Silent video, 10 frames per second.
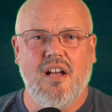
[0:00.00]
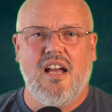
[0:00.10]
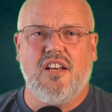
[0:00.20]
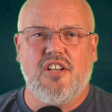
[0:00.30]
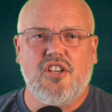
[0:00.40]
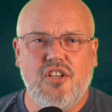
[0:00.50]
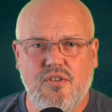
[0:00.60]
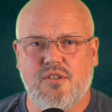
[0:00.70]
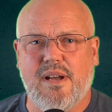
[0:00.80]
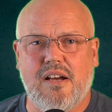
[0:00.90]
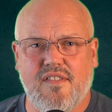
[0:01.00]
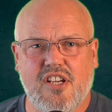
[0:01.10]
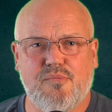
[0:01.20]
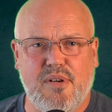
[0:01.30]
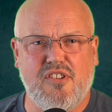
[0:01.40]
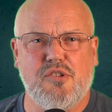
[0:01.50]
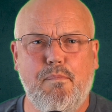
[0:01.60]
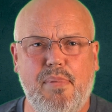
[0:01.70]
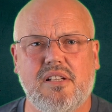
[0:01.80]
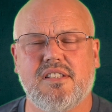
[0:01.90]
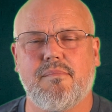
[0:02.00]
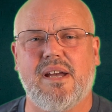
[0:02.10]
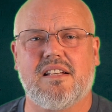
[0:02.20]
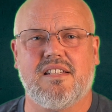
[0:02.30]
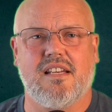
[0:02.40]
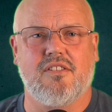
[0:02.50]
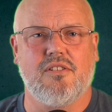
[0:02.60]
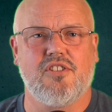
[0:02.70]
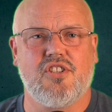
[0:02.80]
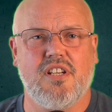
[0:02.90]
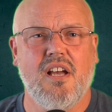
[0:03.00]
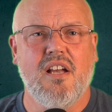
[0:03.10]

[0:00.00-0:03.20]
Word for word: and a huge amount of experience building MACH technology,